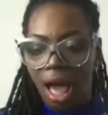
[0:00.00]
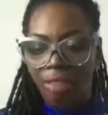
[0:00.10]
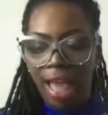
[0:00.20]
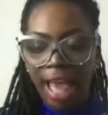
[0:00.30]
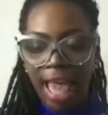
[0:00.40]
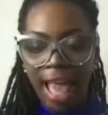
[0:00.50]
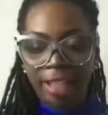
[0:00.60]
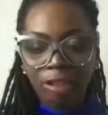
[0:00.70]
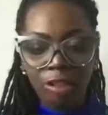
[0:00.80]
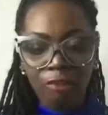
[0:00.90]
that
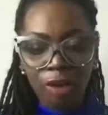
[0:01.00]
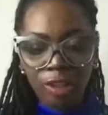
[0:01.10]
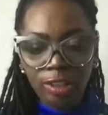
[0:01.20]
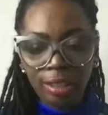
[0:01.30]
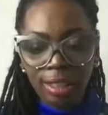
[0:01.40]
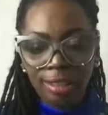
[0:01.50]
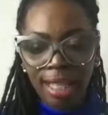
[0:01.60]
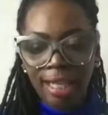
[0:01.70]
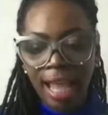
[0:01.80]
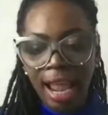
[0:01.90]
had universities.
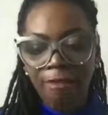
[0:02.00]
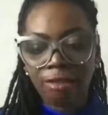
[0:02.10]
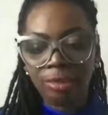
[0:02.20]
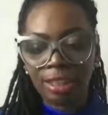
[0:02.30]
They came from